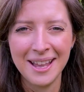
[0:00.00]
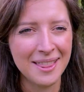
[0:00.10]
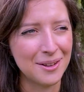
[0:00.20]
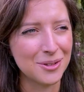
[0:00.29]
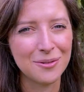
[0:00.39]

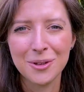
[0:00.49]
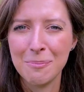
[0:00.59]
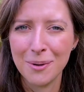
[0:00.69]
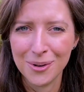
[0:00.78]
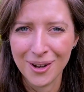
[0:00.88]
there was a few
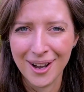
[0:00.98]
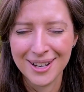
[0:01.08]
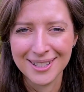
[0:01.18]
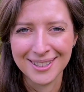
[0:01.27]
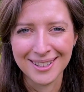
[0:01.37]
bog
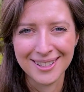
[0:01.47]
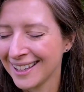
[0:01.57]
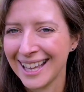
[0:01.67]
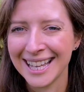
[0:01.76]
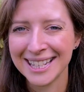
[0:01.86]
gardens,
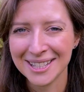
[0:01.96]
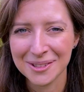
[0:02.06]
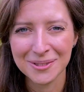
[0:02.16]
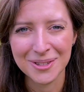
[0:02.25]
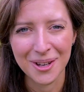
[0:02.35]
and
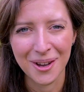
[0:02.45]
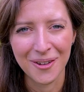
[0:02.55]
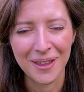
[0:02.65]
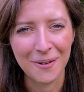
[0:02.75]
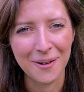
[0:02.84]
also
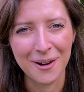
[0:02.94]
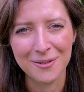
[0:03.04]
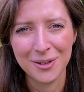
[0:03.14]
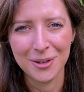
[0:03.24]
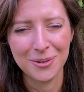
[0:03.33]
there were a
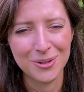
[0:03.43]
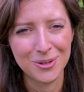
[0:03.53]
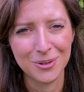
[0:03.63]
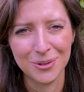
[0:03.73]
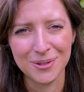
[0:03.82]
few
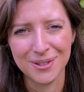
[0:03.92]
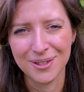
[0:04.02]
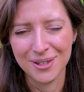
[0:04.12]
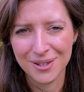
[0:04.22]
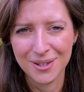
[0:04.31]
stalls
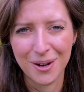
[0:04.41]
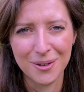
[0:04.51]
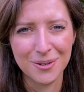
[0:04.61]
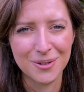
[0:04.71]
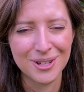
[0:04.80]
that
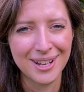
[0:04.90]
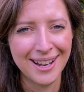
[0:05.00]
sold